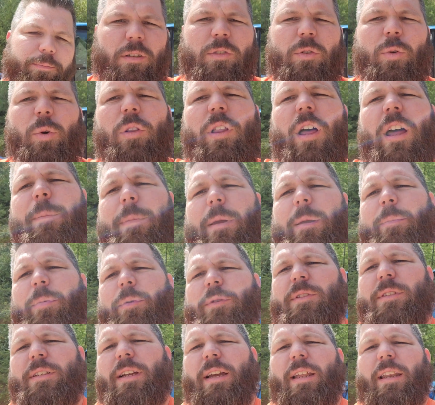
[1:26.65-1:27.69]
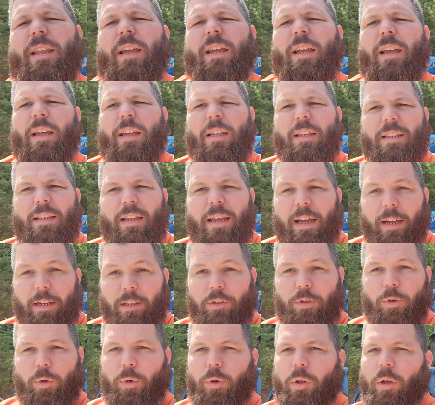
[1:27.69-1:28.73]
So a lot of people said,
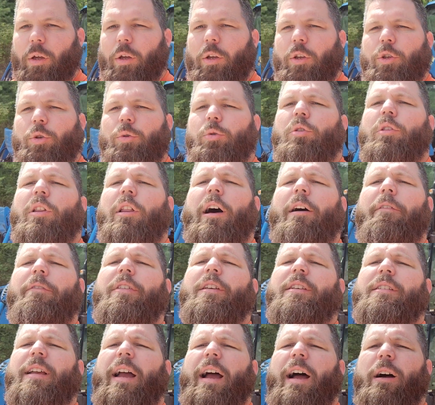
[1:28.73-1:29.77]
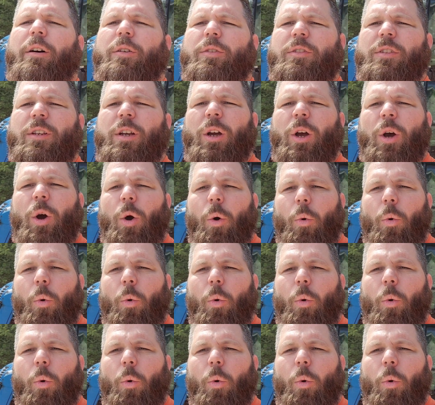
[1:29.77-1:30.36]
Nick, dude, you love this house.